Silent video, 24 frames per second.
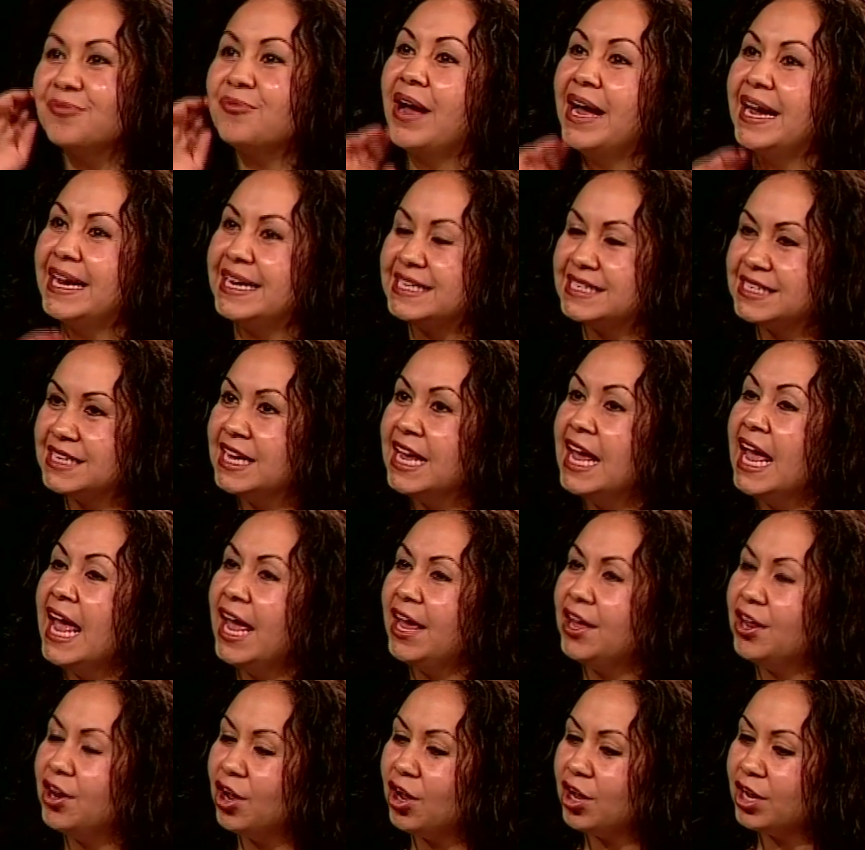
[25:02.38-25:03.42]
Right.
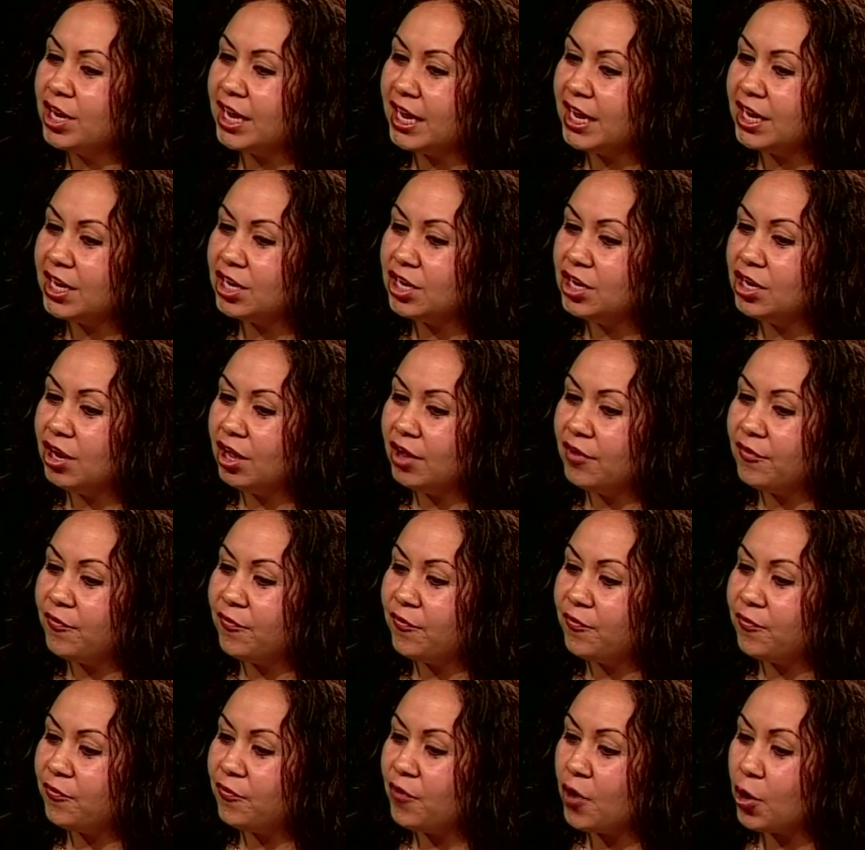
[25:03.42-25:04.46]

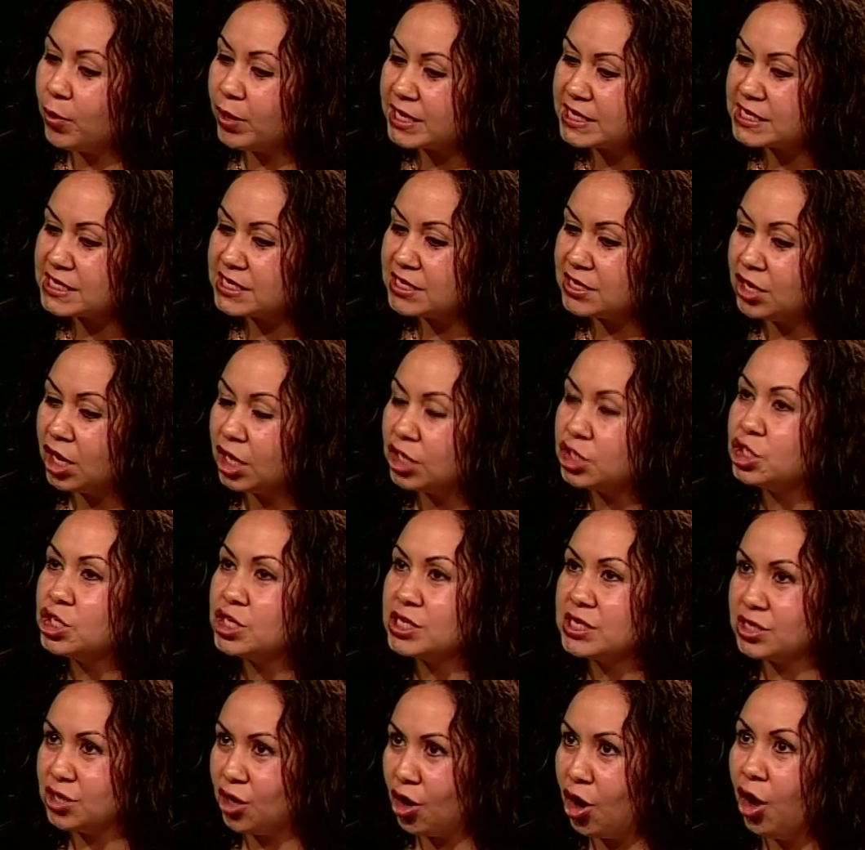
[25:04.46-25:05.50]
Focus not
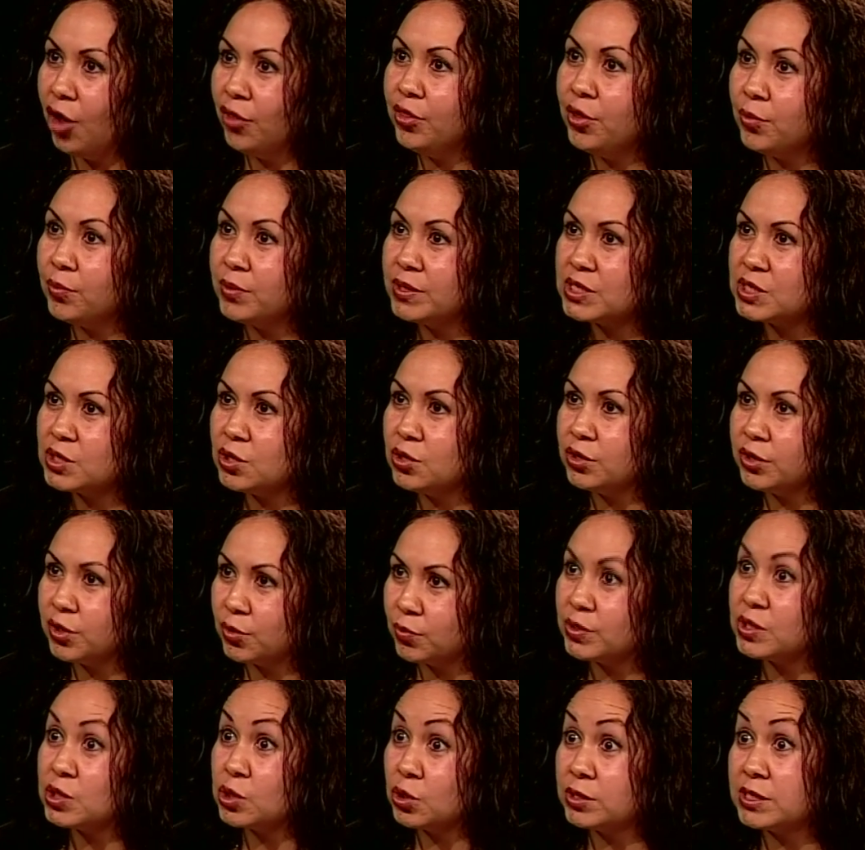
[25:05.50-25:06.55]
just on the result. The
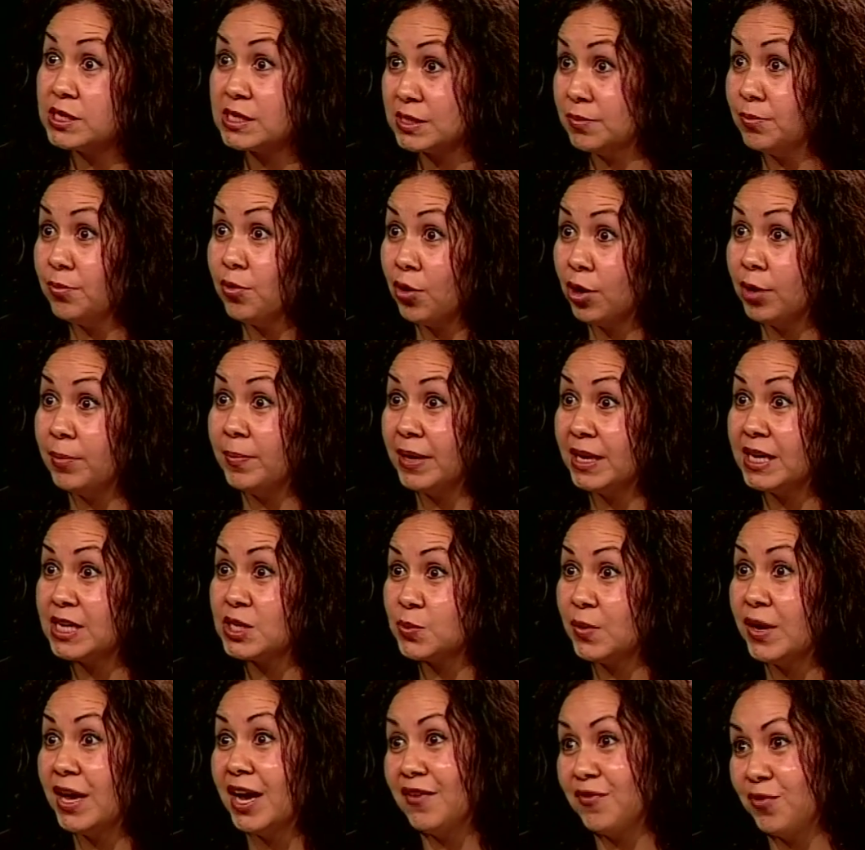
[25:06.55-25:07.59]
result is important because
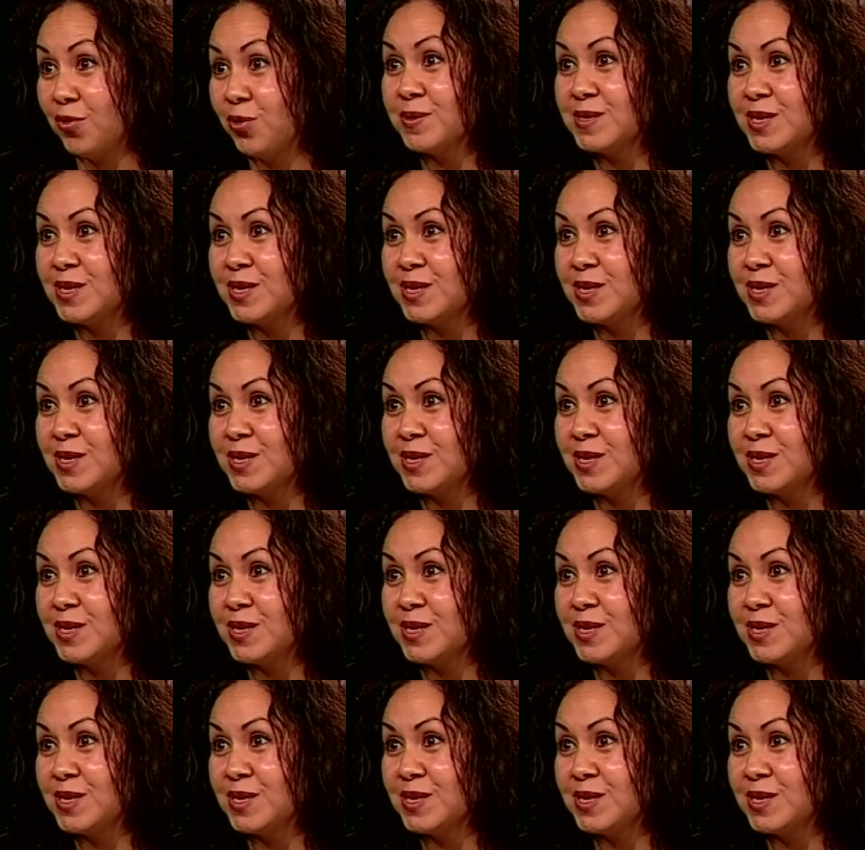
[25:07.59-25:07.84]
we have goals